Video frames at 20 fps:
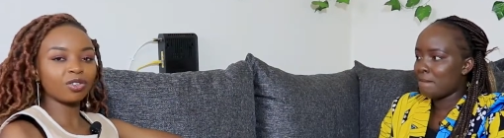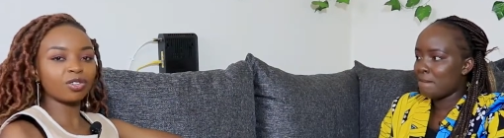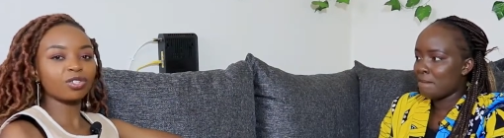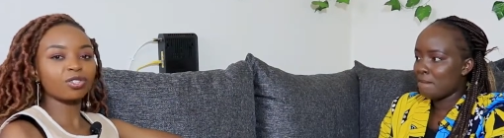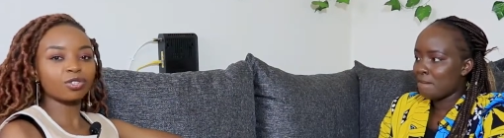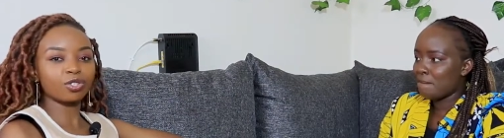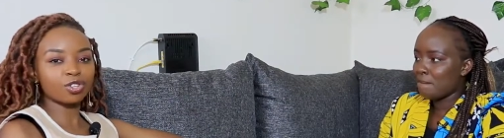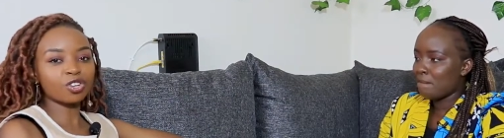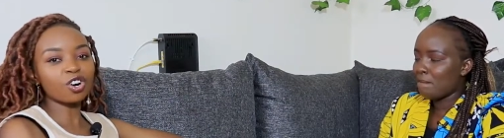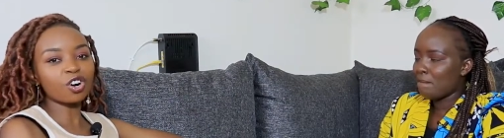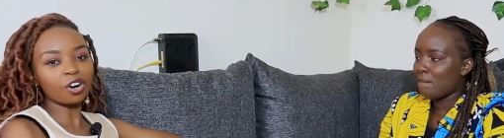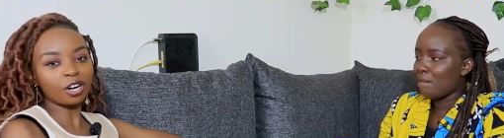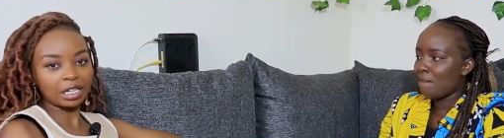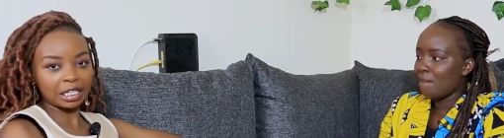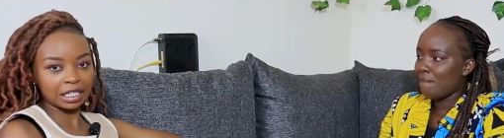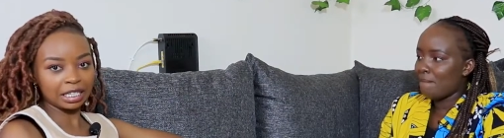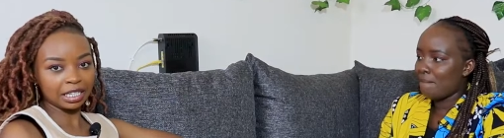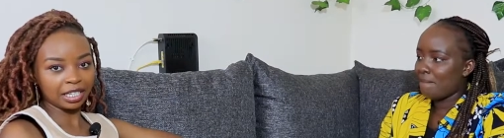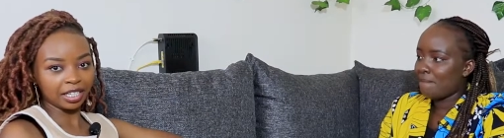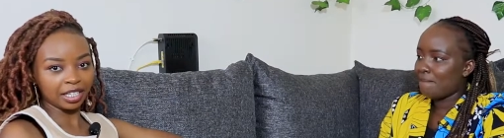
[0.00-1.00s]
Speaker 1: out
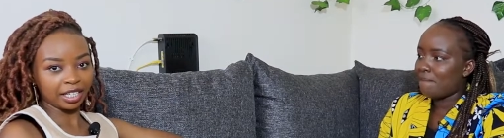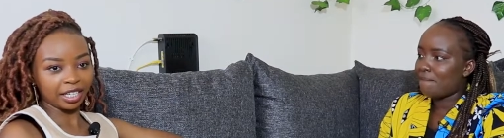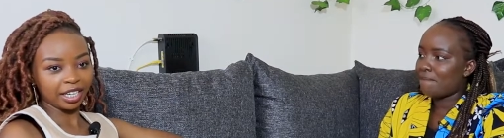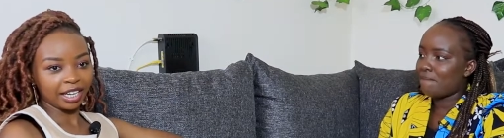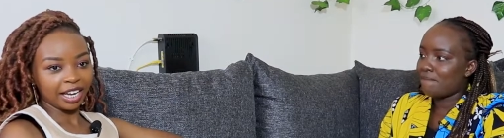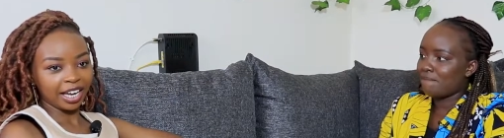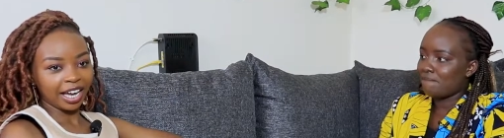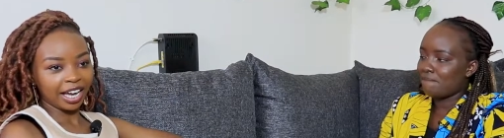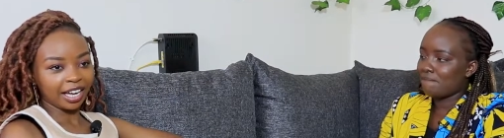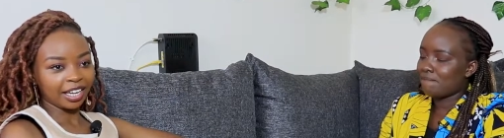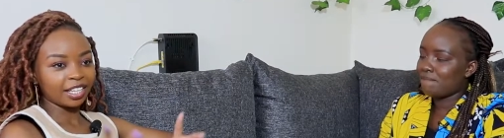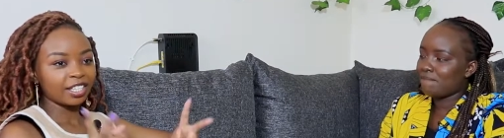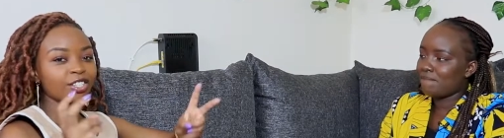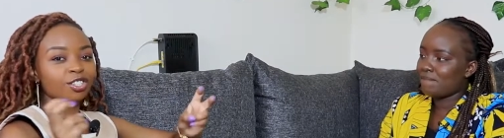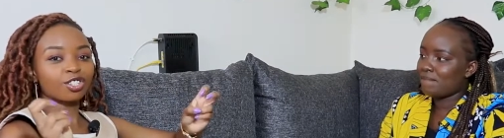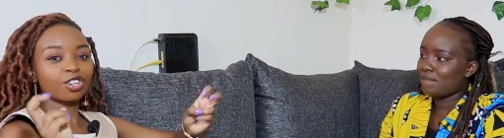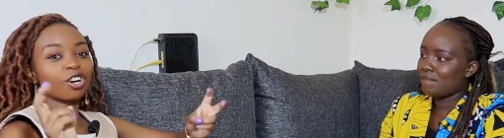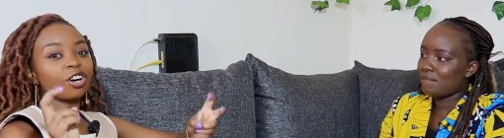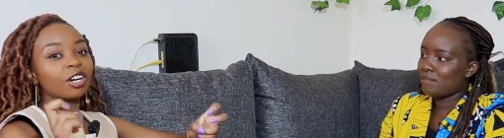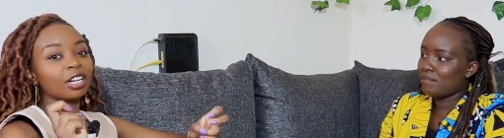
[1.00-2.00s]
strongly, mm-hmm.
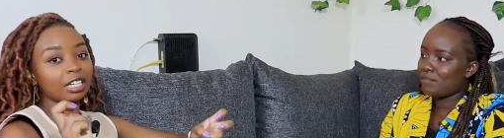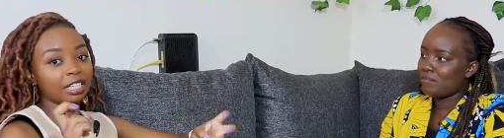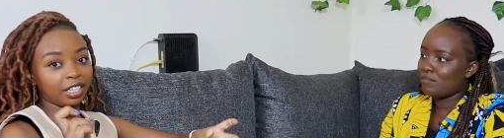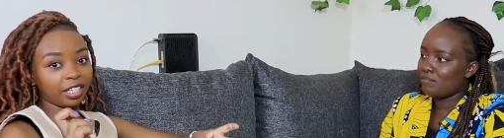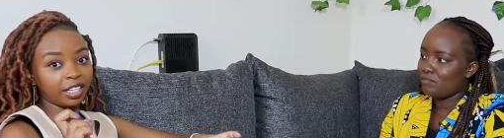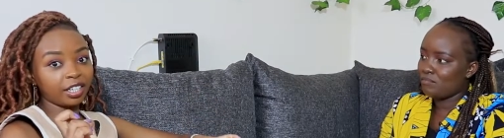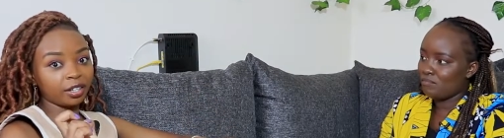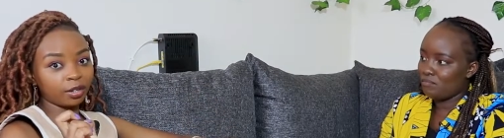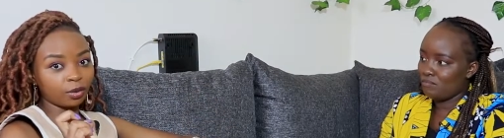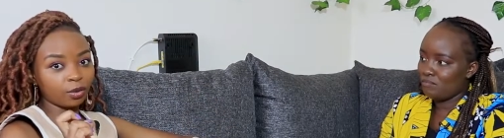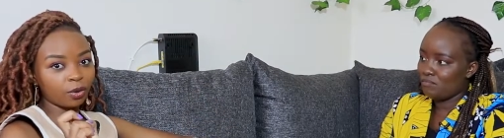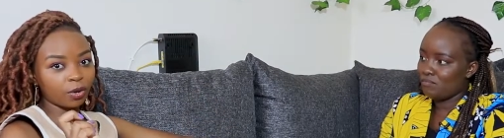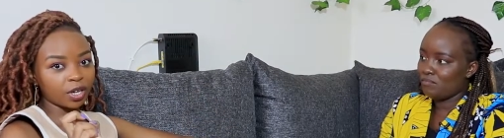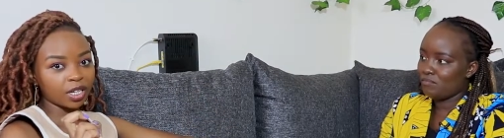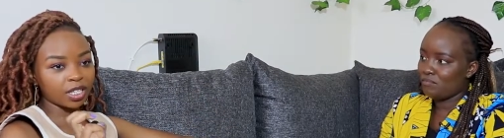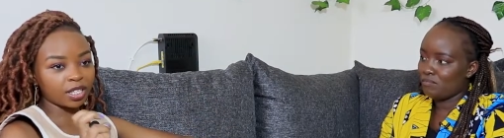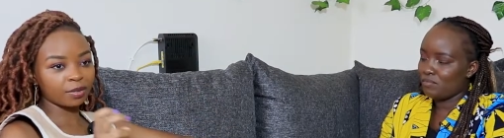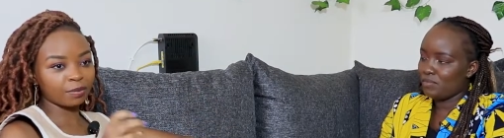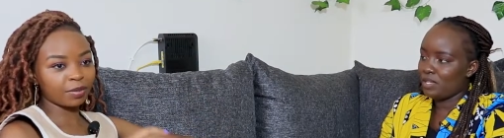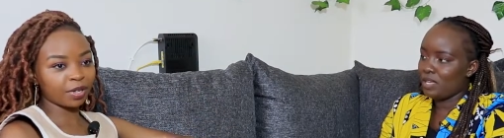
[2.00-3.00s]
strongly in
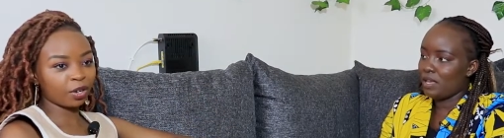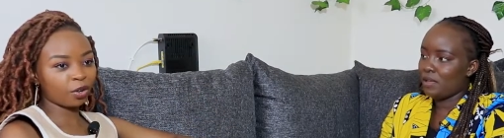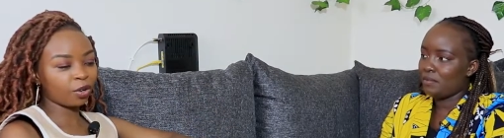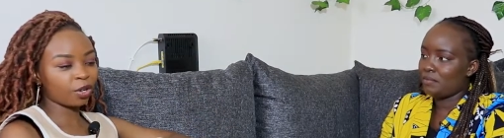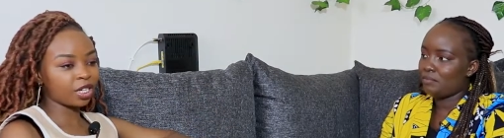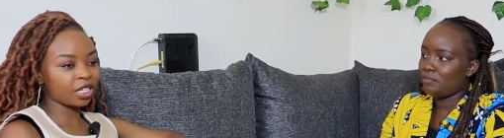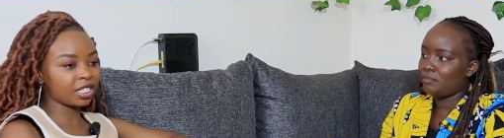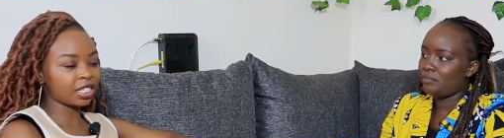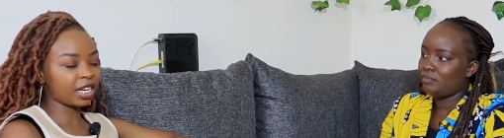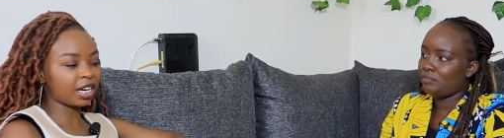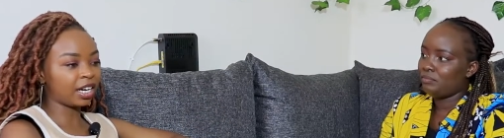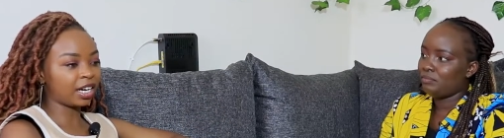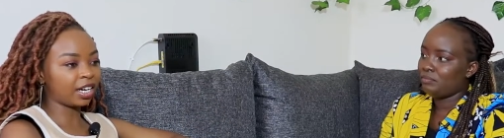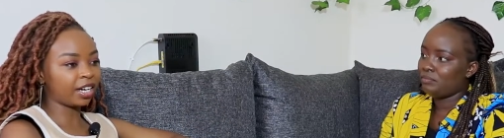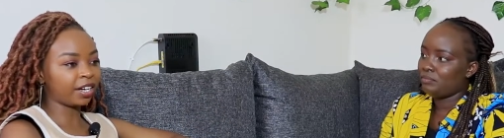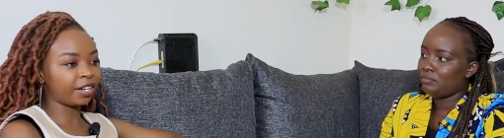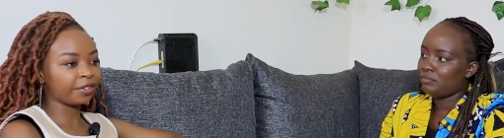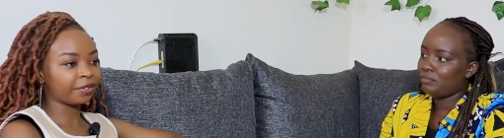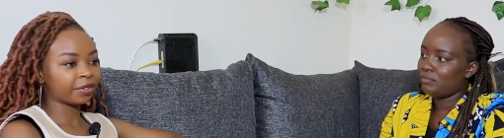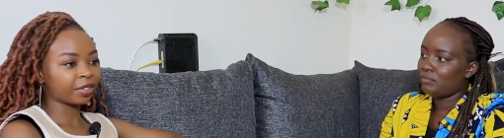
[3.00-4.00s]
quotes, because
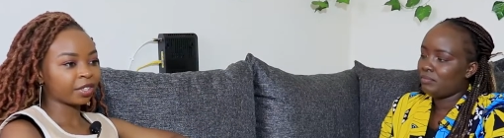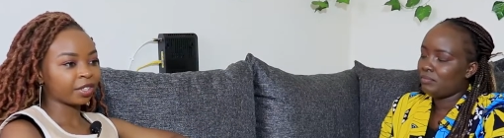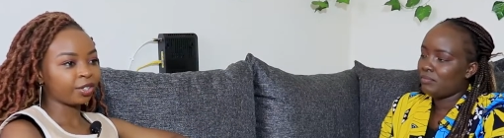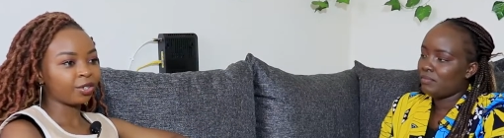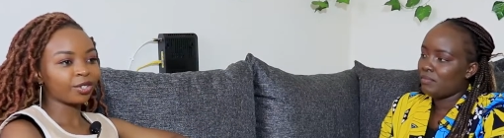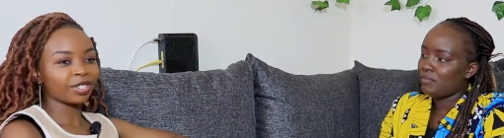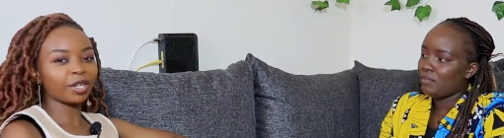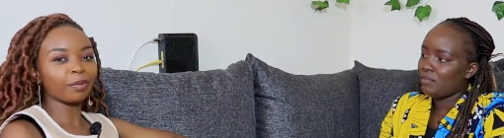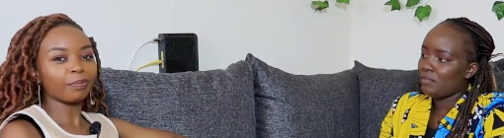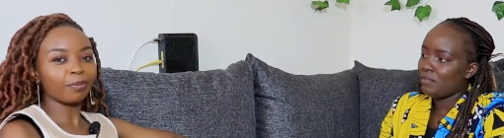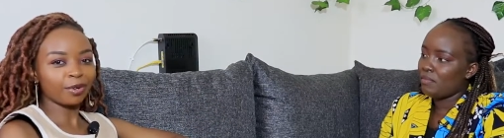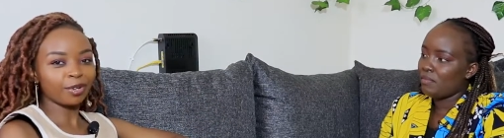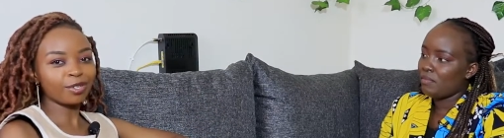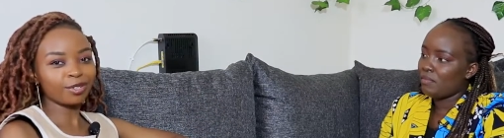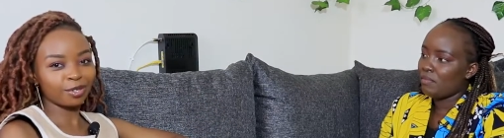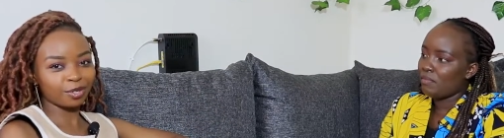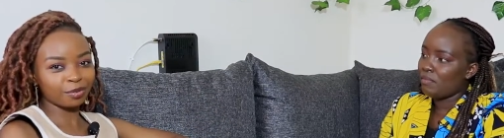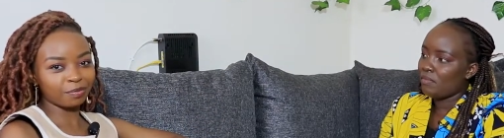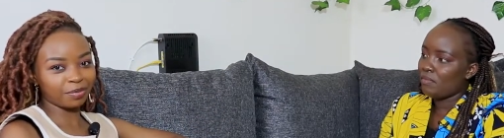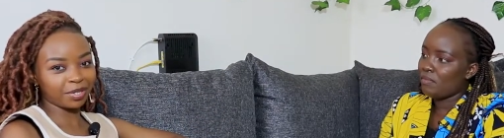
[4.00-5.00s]
uh, you're supposed
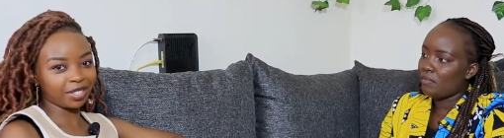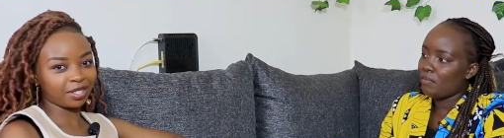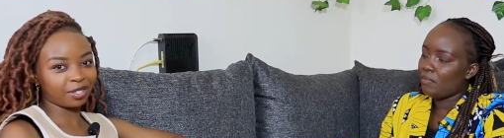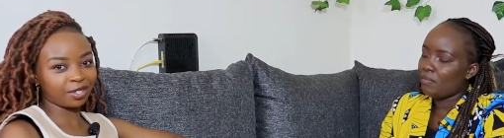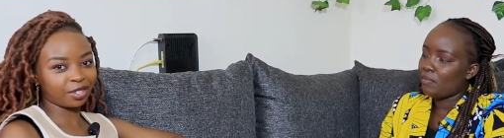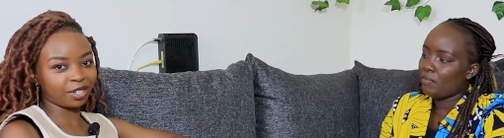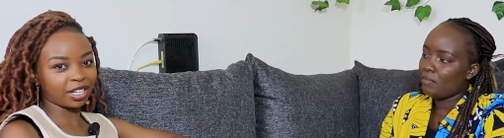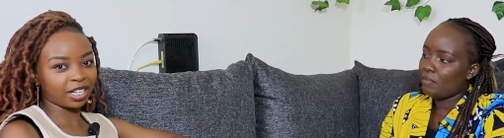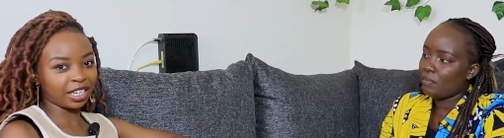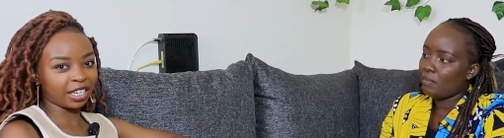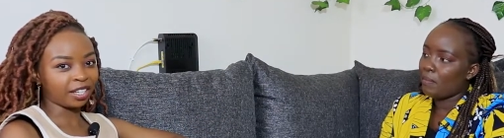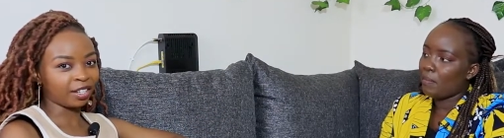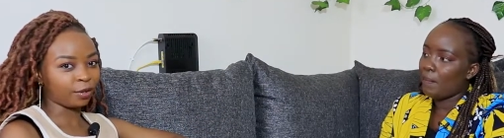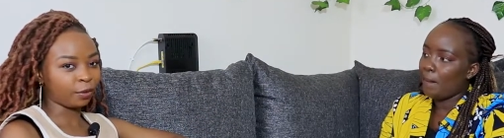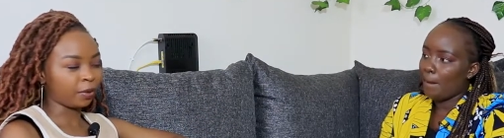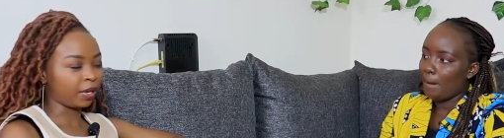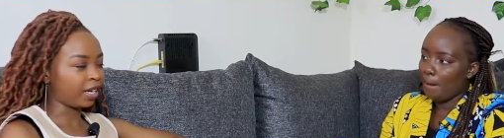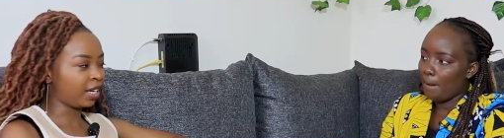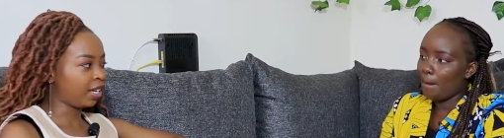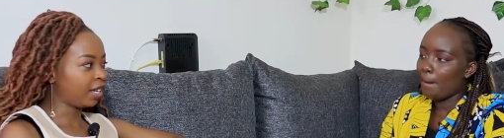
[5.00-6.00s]
to be strong
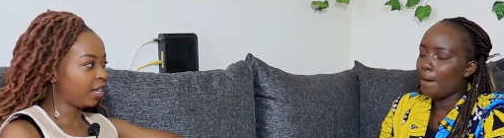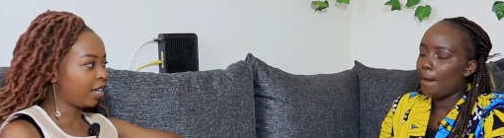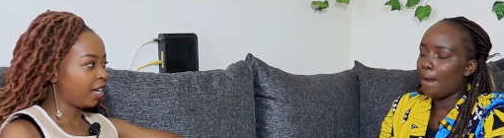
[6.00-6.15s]
anyway.